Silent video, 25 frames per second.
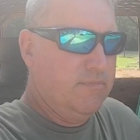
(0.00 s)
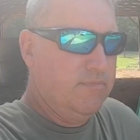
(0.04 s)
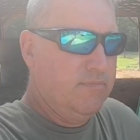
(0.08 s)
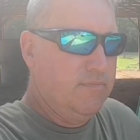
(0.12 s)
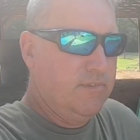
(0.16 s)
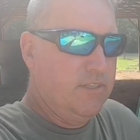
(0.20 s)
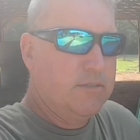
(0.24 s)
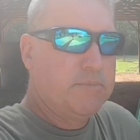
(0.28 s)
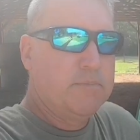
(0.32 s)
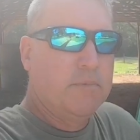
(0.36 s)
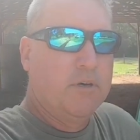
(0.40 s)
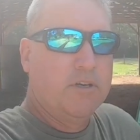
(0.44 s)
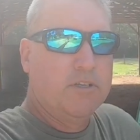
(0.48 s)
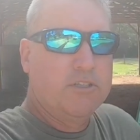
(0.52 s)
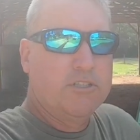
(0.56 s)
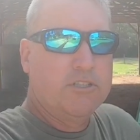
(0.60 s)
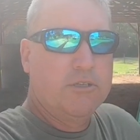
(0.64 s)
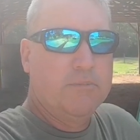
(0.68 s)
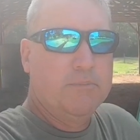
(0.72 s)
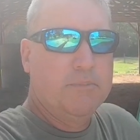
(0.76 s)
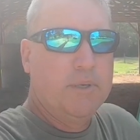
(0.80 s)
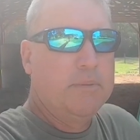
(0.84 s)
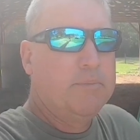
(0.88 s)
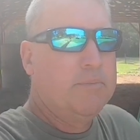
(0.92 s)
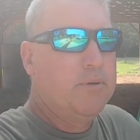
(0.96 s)
this barn
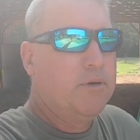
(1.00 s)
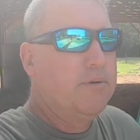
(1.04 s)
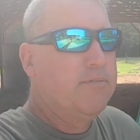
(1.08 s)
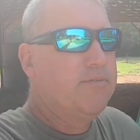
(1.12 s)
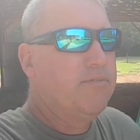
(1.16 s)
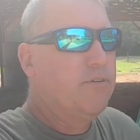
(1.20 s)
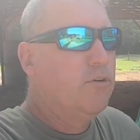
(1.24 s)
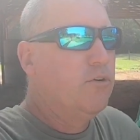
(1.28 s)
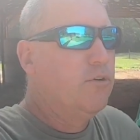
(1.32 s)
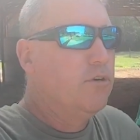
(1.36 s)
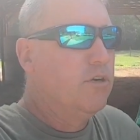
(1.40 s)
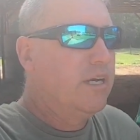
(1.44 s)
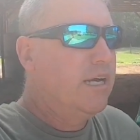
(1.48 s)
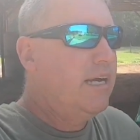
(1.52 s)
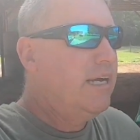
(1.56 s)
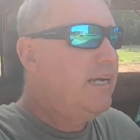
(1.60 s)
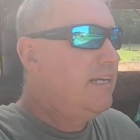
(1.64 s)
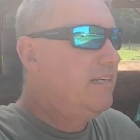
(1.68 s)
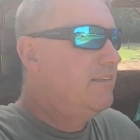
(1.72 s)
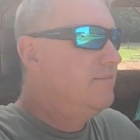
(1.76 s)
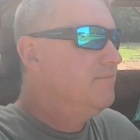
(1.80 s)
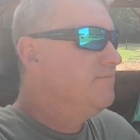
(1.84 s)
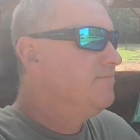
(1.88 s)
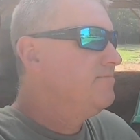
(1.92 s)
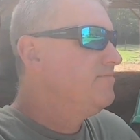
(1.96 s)
should be pretty full of
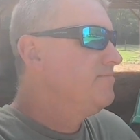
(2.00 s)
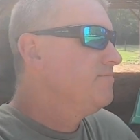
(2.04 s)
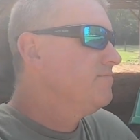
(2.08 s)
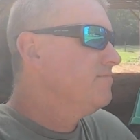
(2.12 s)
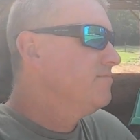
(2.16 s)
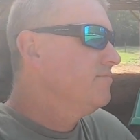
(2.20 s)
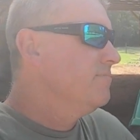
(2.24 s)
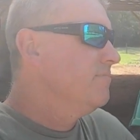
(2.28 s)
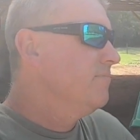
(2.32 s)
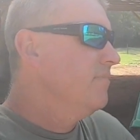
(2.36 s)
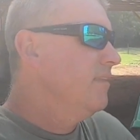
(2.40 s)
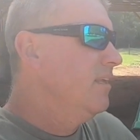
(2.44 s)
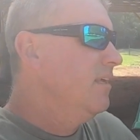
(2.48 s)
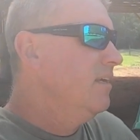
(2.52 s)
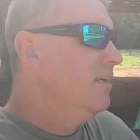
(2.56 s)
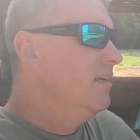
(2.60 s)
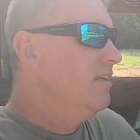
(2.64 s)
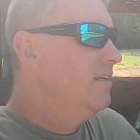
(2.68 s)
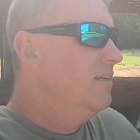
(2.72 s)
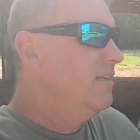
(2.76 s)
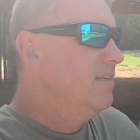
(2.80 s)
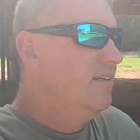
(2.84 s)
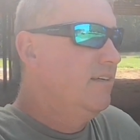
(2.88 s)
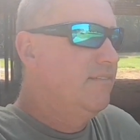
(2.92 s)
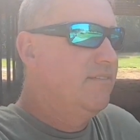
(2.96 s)
hay.
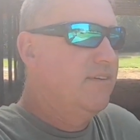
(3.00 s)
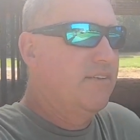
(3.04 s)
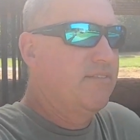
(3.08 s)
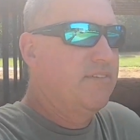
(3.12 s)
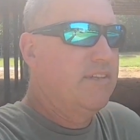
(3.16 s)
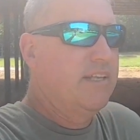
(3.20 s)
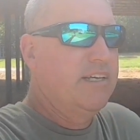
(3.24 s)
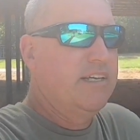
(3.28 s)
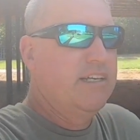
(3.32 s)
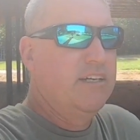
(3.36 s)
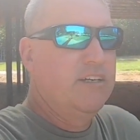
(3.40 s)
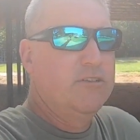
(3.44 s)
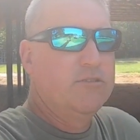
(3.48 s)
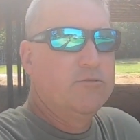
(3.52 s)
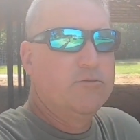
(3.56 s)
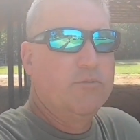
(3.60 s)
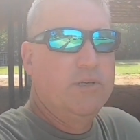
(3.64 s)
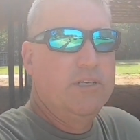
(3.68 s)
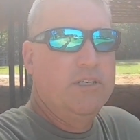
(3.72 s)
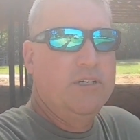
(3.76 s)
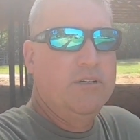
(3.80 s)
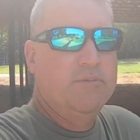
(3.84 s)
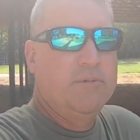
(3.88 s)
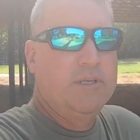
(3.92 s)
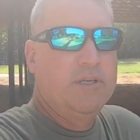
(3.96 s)
If everything goes
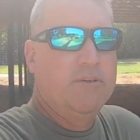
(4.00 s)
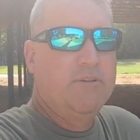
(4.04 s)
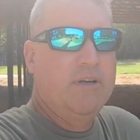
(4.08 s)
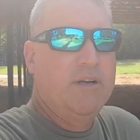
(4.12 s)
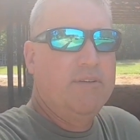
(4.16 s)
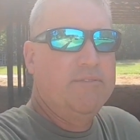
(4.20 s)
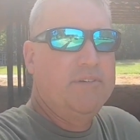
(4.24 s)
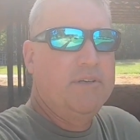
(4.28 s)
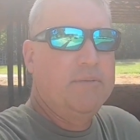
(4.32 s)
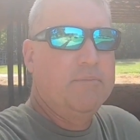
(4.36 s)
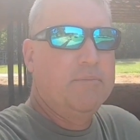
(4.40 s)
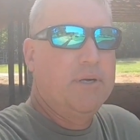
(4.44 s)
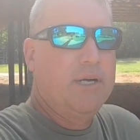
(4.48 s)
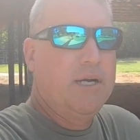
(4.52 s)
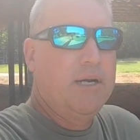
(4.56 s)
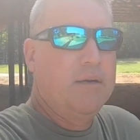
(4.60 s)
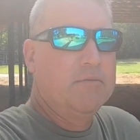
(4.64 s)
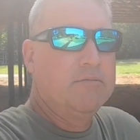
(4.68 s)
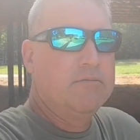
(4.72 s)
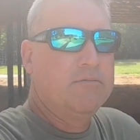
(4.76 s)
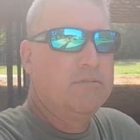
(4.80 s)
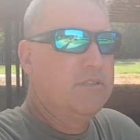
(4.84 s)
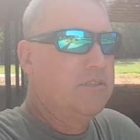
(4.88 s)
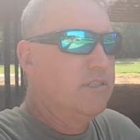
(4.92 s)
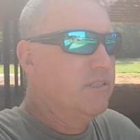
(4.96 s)
well and we don't have any
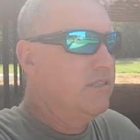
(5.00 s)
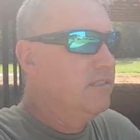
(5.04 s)
problems with the